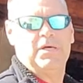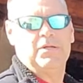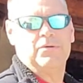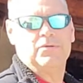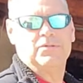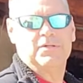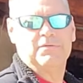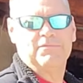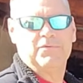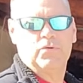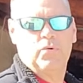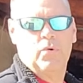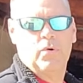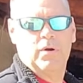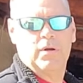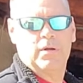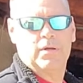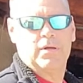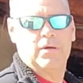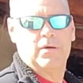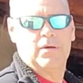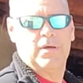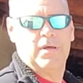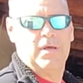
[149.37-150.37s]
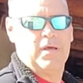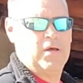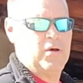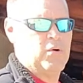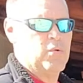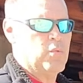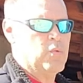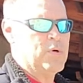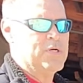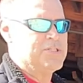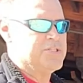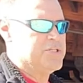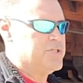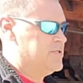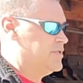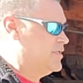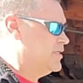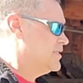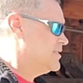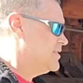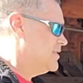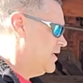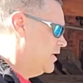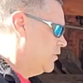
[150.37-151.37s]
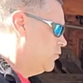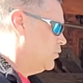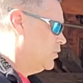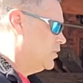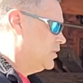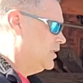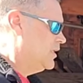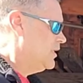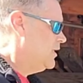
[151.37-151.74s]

meters of torque, which this thing will